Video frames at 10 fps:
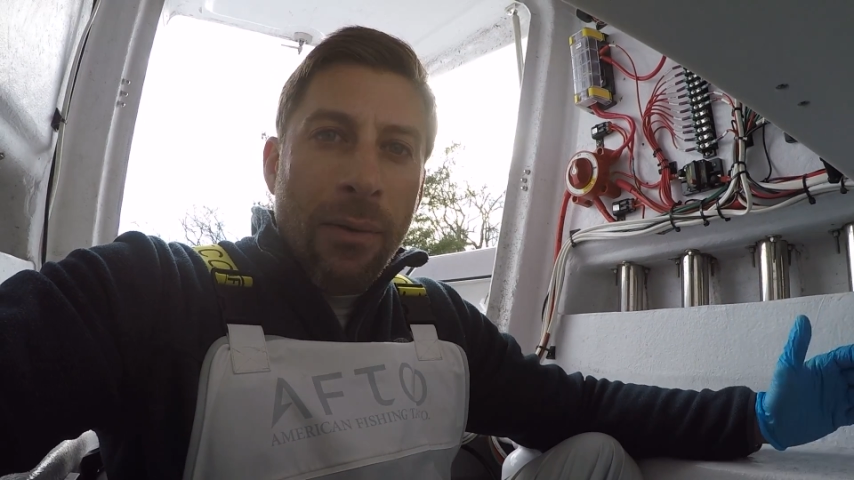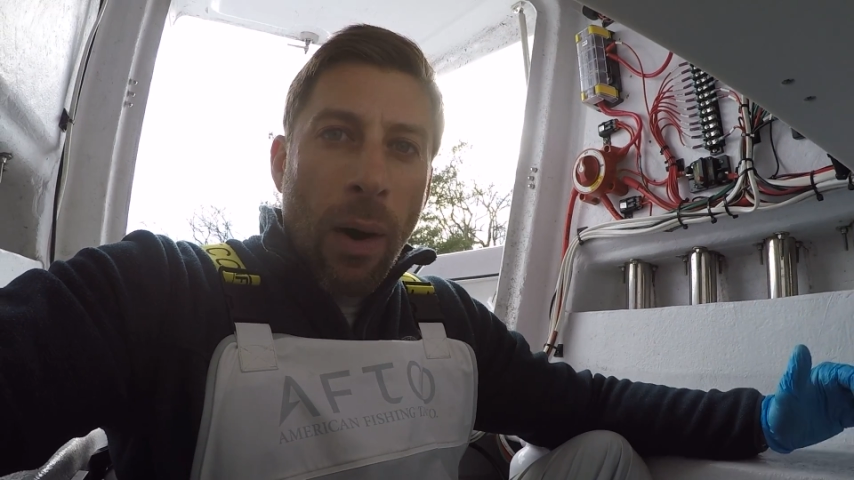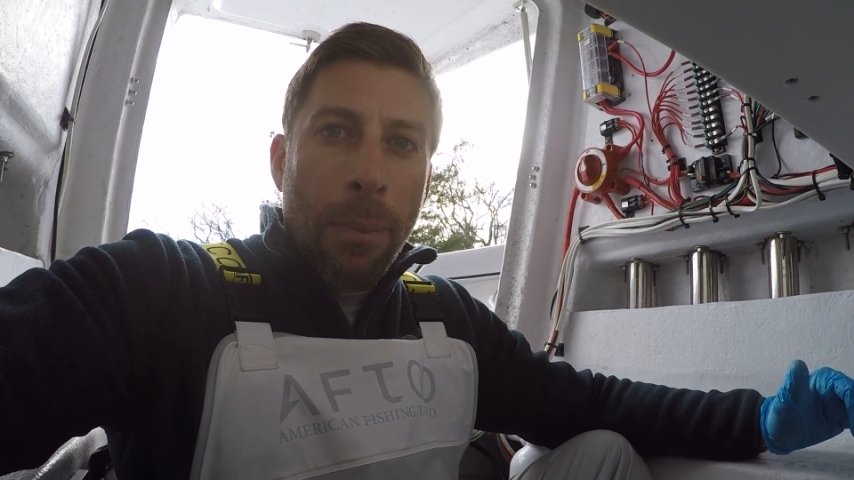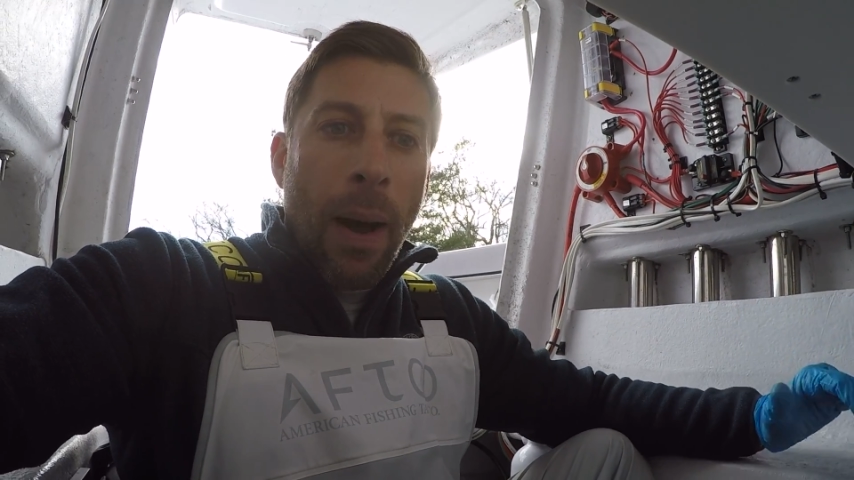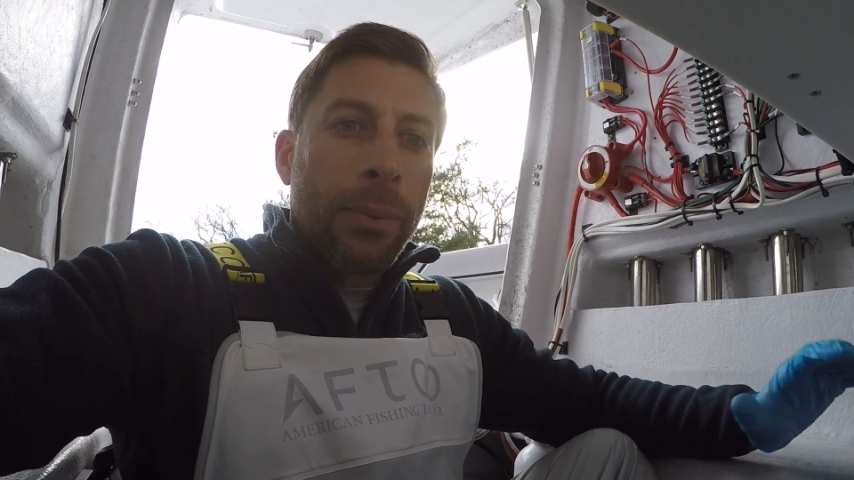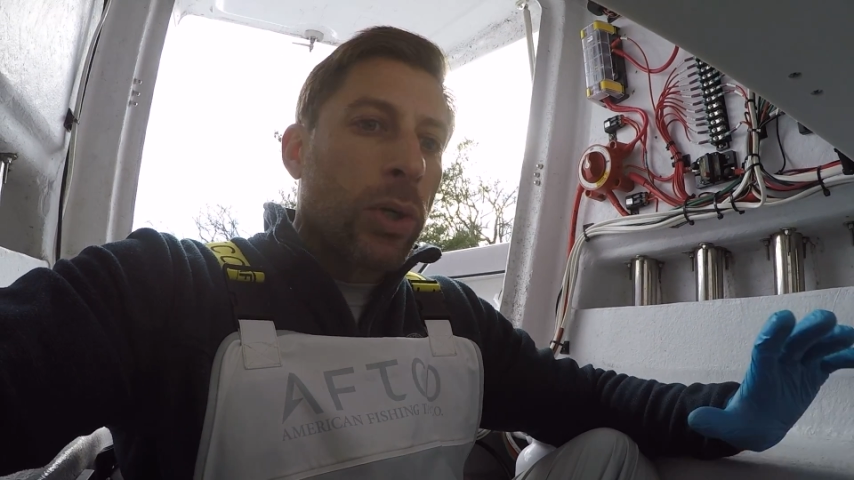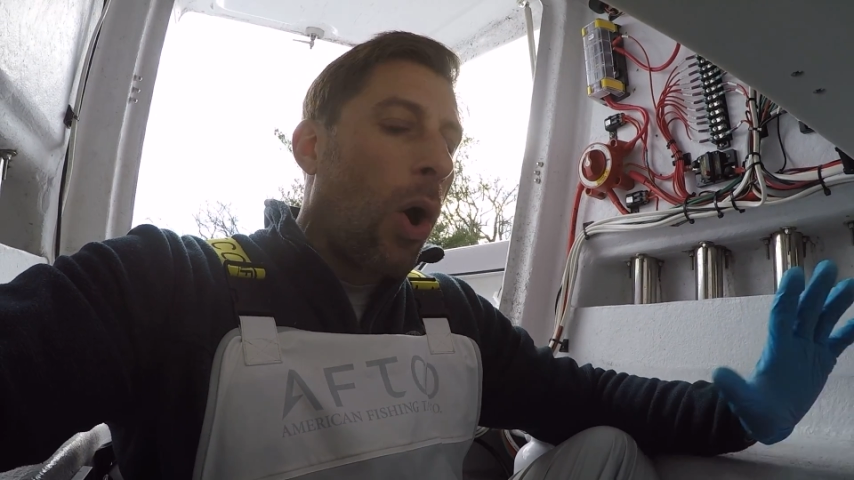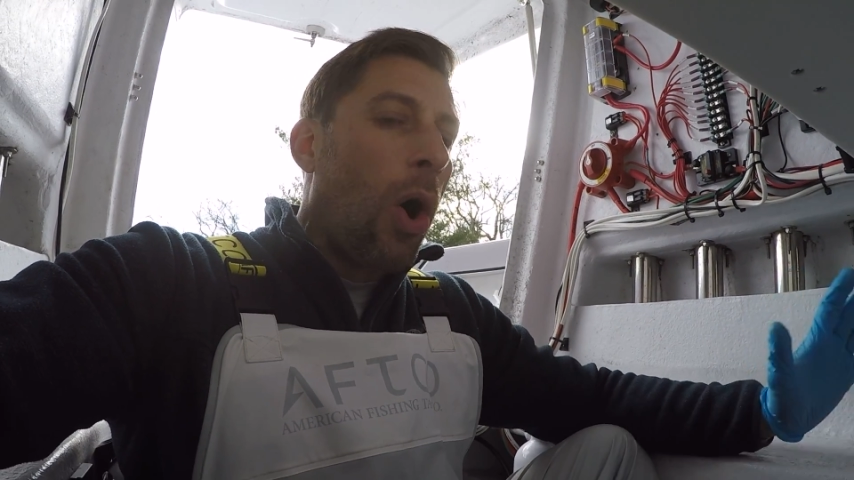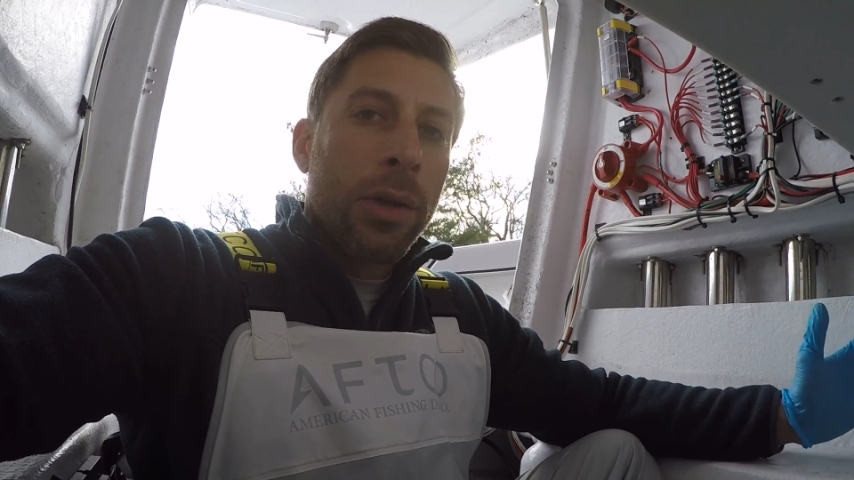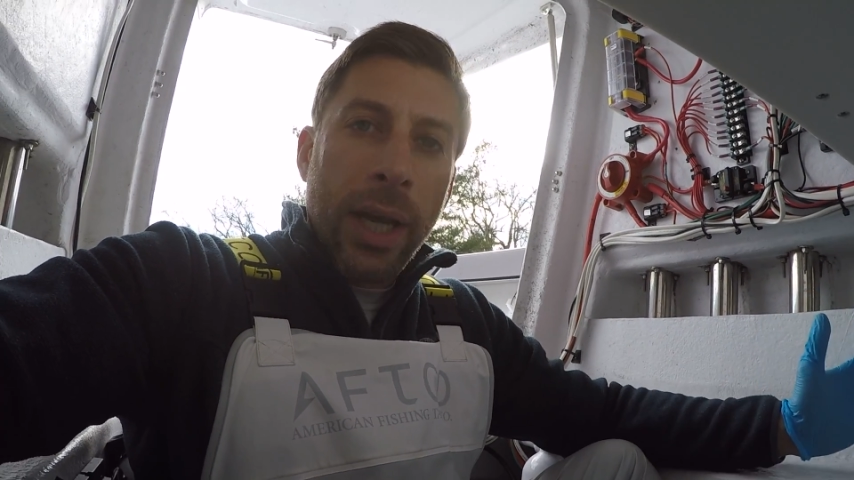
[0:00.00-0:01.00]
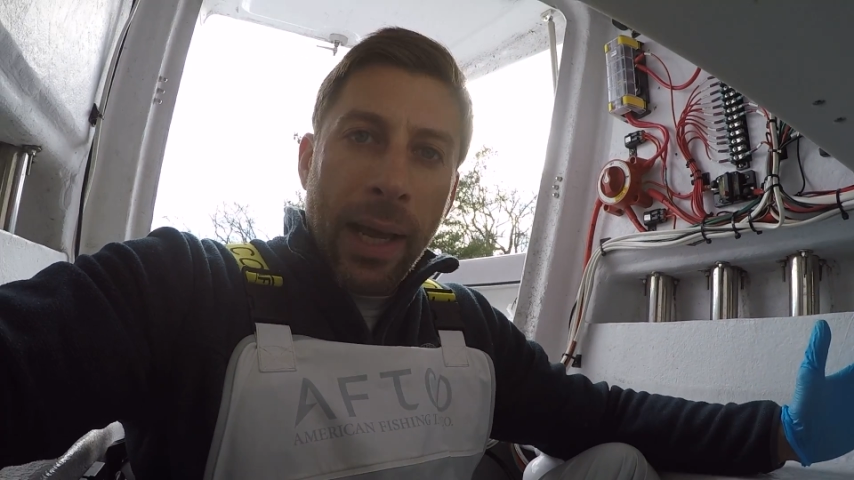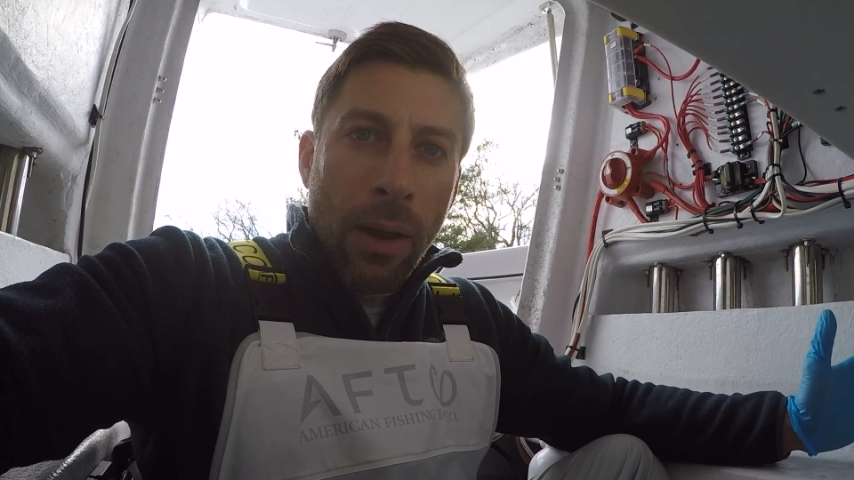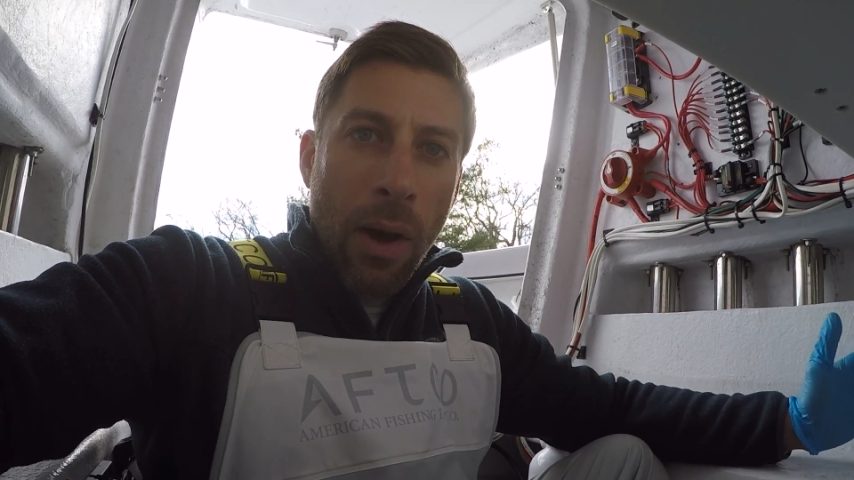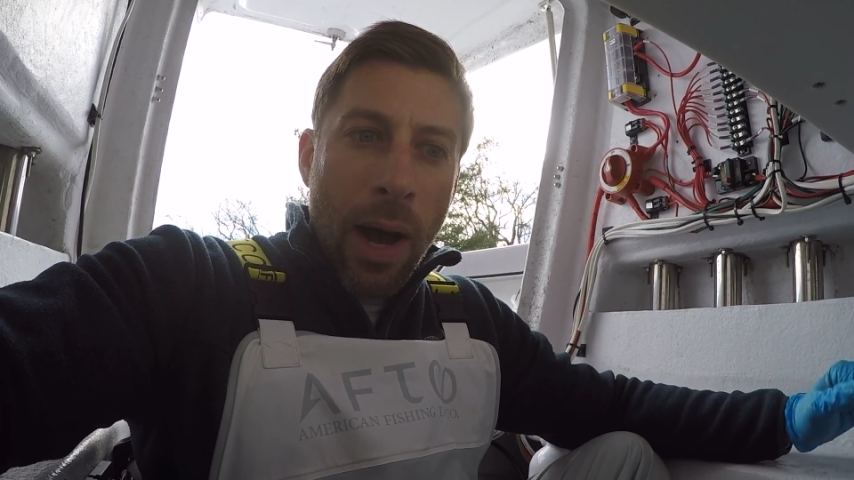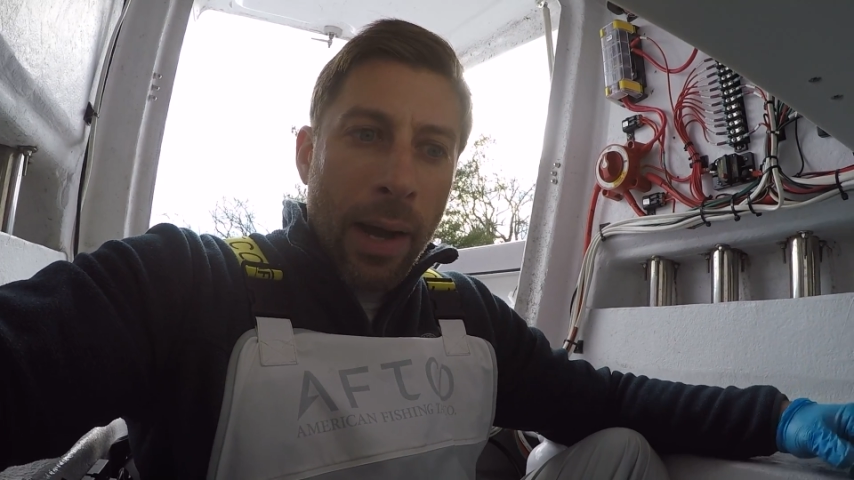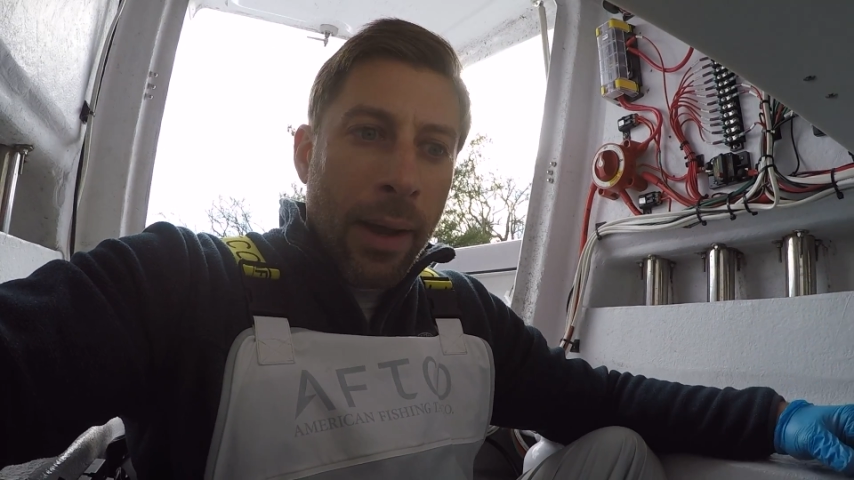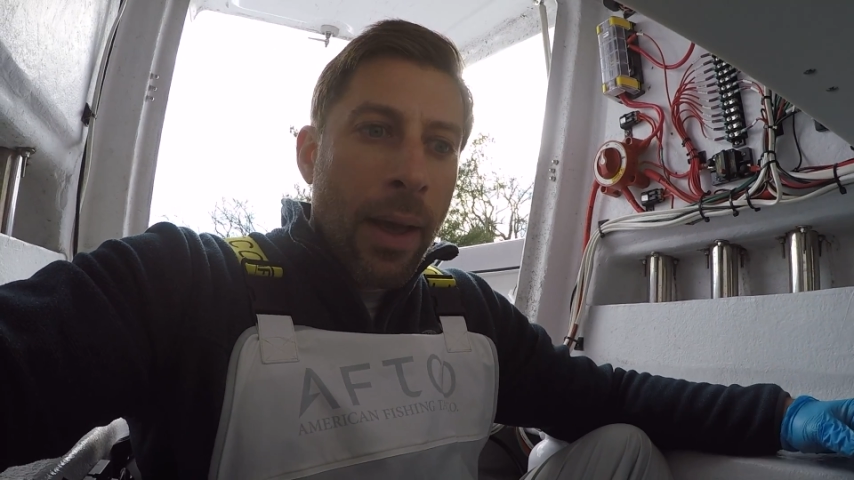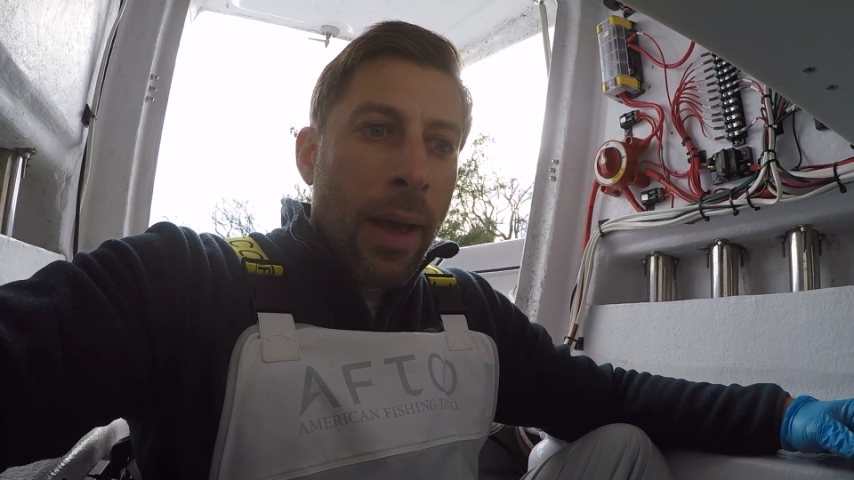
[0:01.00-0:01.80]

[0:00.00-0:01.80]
well pumps all day long,